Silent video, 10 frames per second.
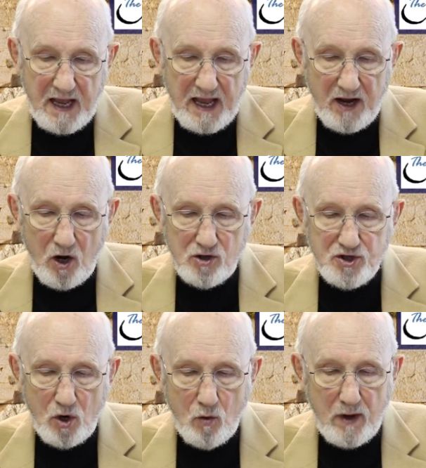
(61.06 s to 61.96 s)
and
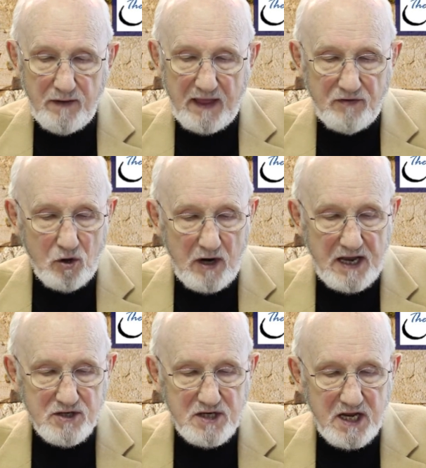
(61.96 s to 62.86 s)
also one that the
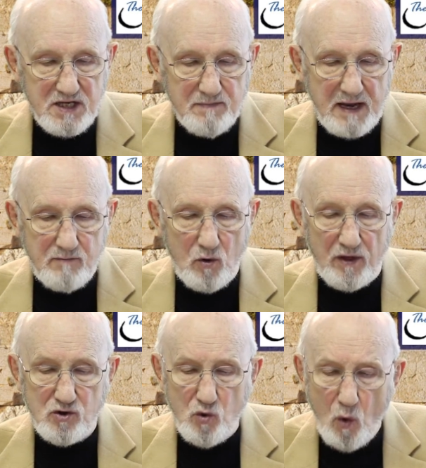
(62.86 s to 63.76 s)
United States made more
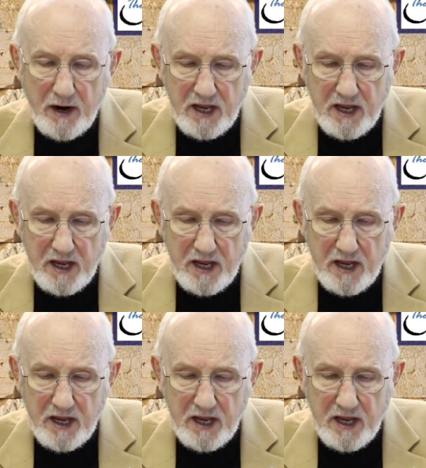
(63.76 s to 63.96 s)
than 20